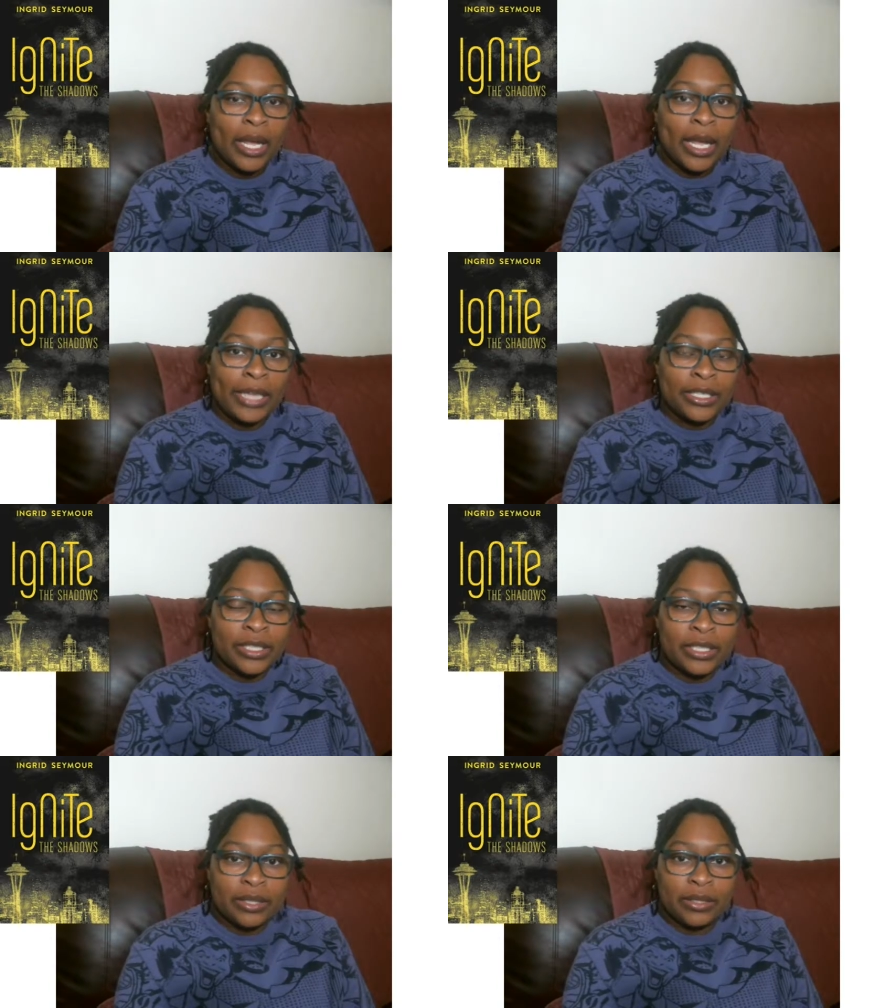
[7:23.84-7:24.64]
I
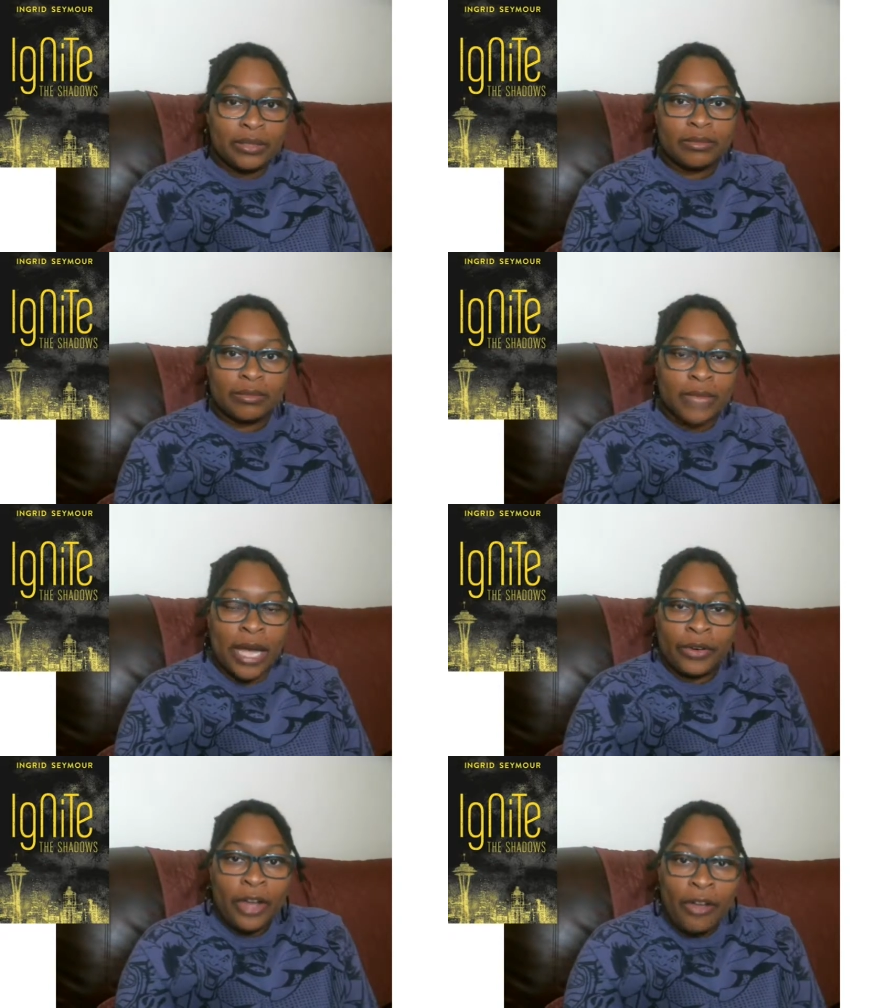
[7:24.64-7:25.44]
just
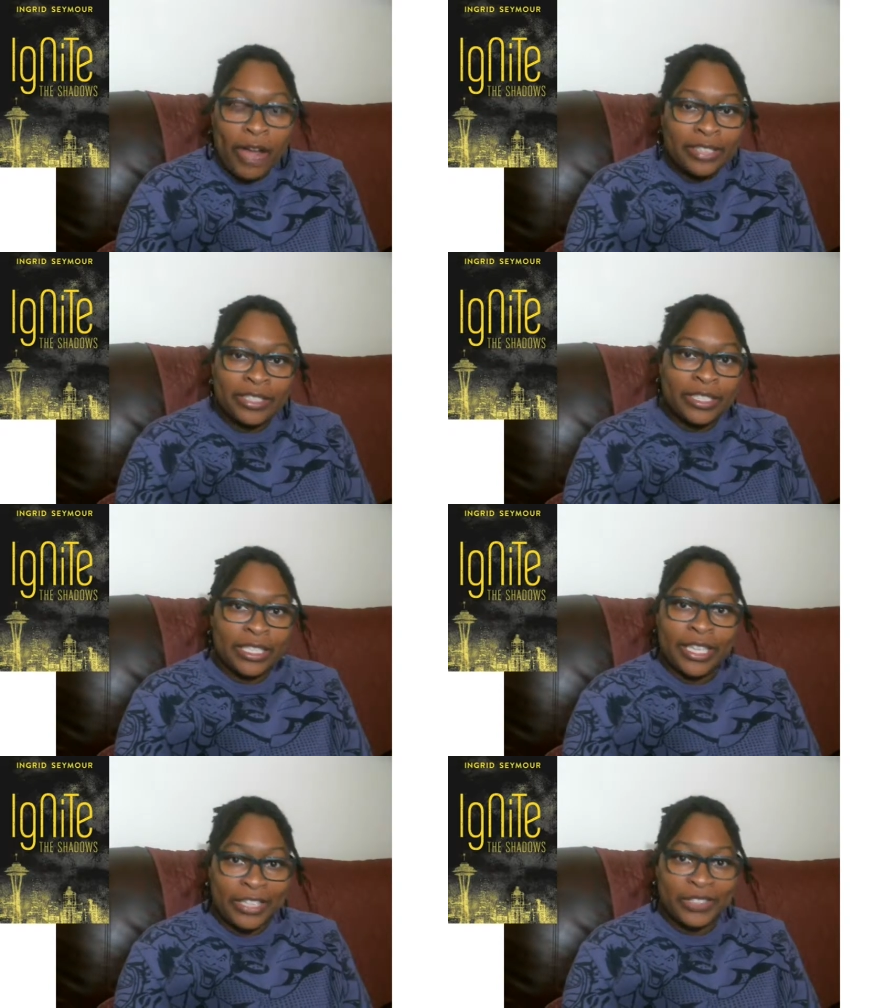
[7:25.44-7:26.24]
I don't know I just
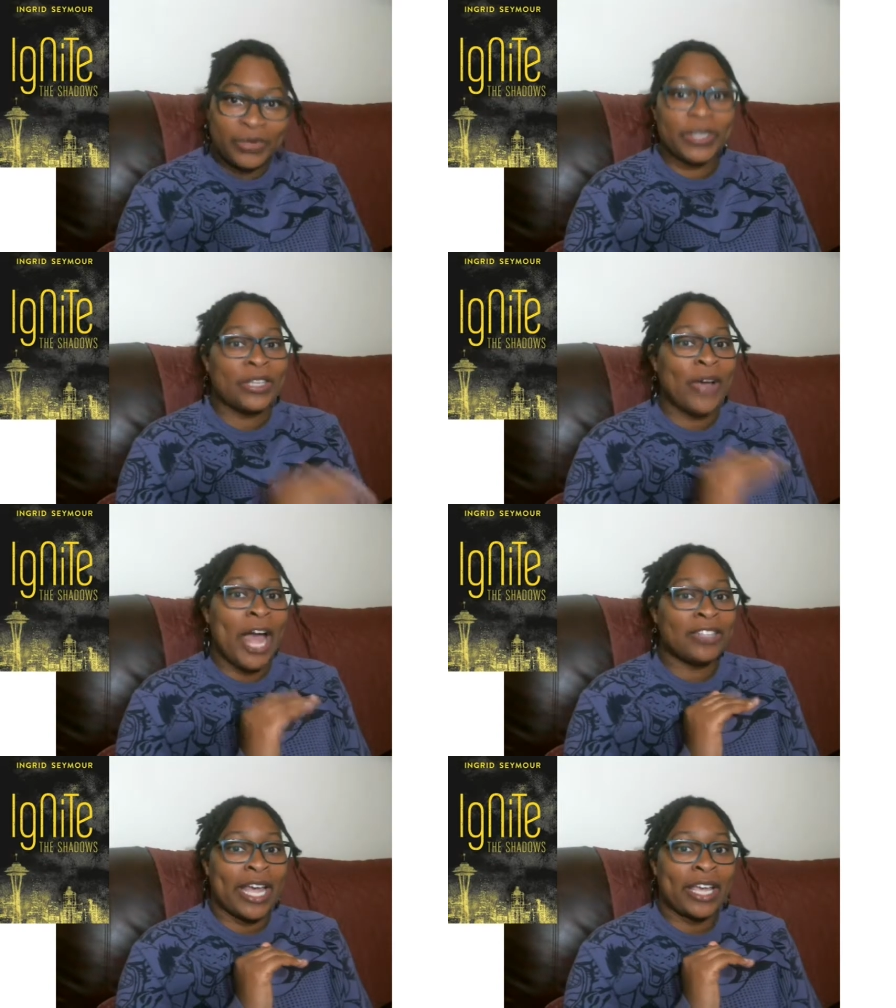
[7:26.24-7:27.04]
didn't get to it, so
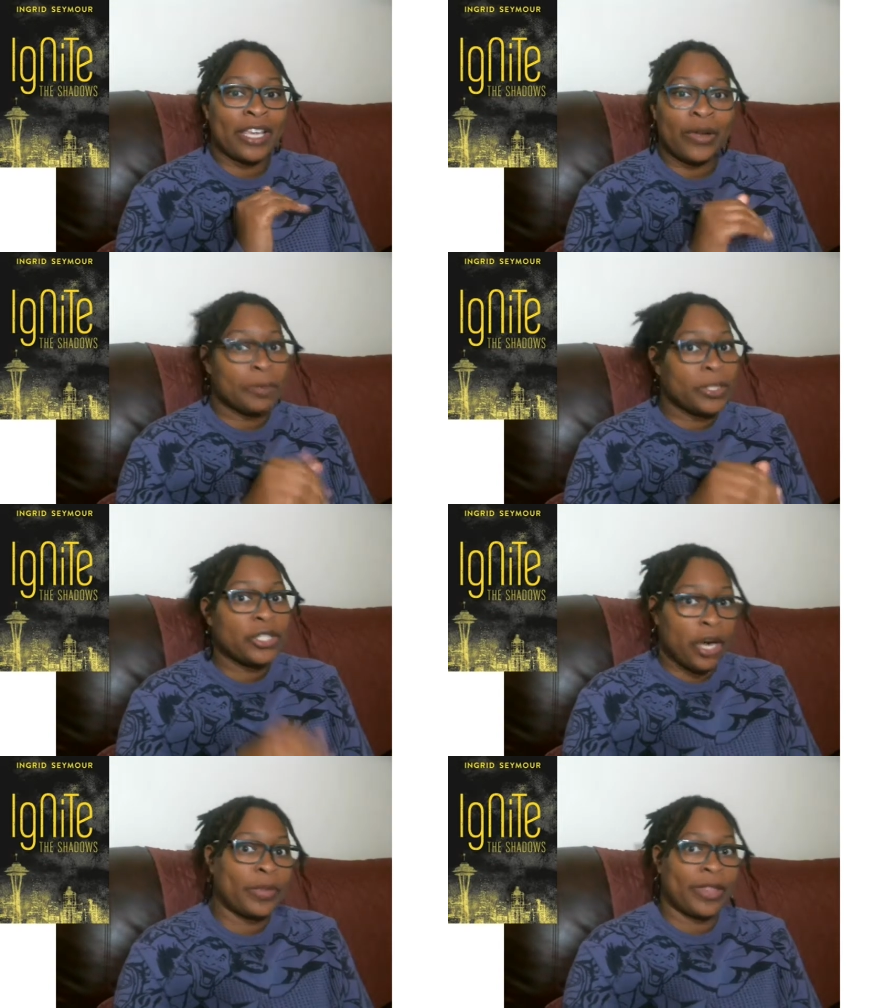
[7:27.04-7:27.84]
I was like, you know what, I'm gonna
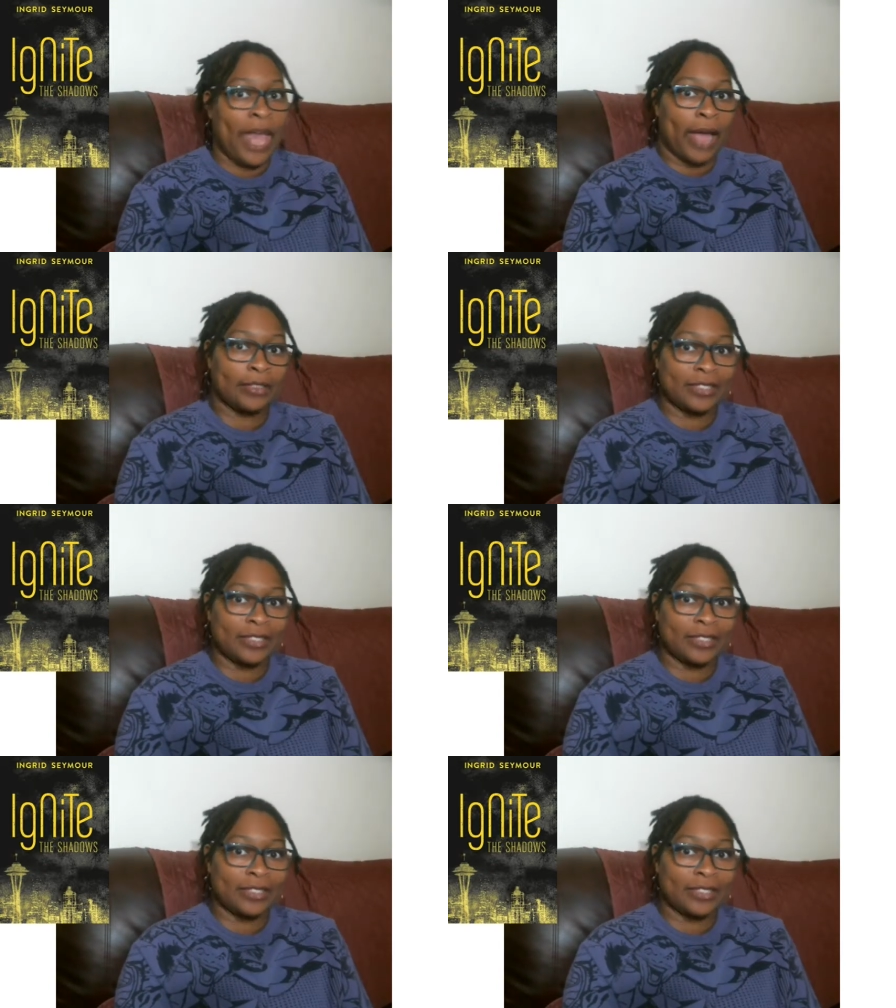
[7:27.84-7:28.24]
start with that.